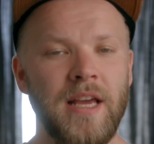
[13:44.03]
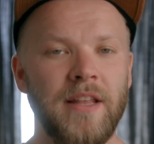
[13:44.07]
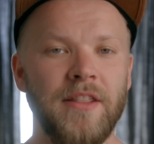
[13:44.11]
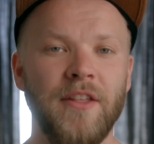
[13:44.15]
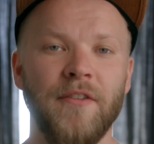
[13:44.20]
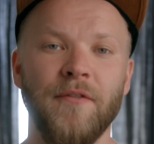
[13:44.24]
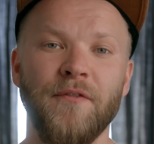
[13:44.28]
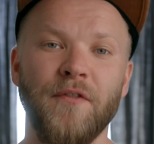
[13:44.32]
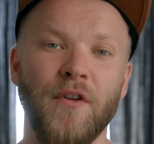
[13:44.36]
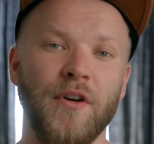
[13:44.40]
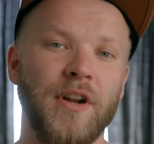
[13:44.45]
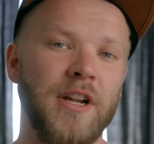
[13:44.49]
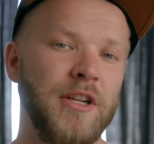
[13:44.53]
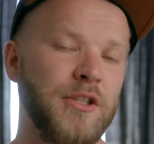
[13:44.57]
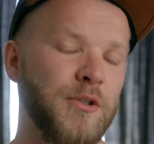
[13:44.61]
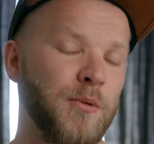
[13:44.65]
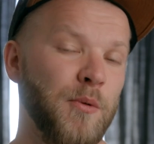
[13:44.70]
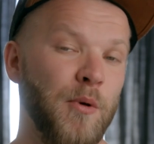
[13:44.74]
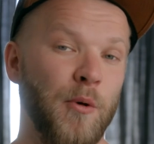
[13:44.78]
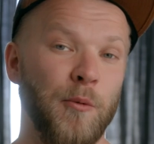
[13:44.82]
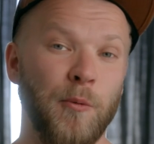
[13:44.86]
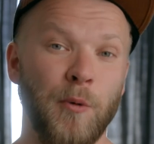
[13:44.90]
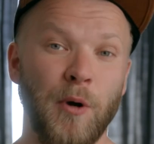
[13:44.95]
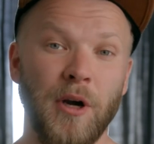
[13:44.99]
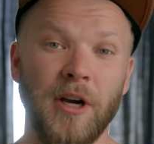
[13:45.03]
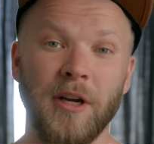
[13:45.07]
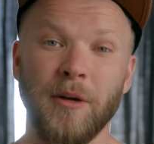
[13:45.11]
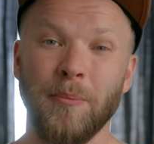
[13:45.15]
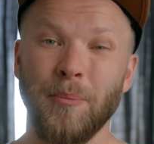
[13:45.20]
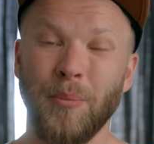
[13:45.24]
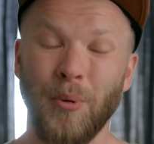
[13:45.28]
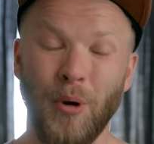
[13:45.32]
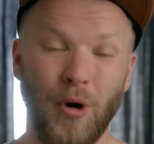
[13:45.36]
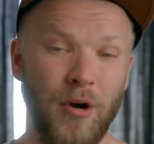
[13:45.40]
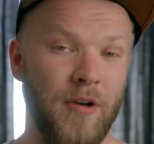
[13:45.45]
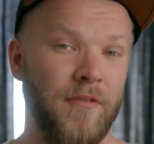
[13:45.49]
The footage will
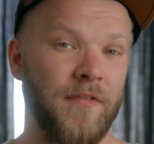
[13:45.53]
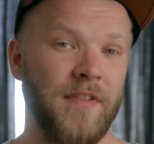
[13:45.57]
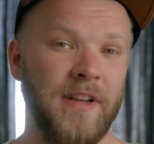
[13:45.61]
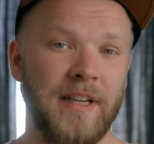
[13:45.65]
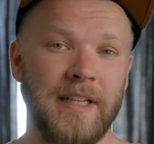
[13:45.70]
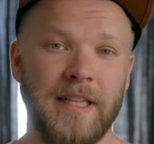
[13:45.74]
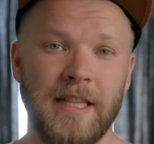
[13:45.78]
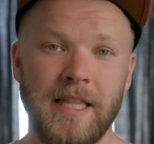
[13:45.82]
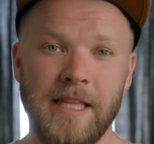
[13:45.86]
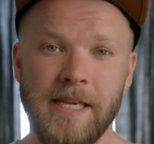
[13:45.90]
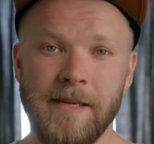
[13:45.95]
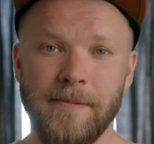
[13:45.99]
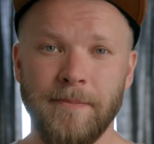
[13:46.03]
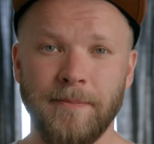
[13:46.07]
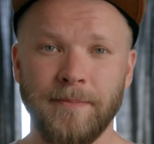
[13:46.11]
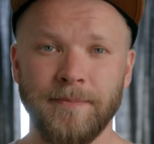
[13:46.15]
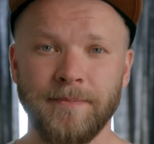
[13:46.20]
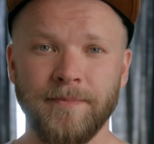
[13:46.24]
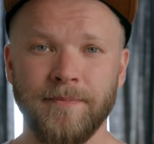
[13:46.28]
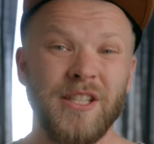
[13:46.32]
work perfectly.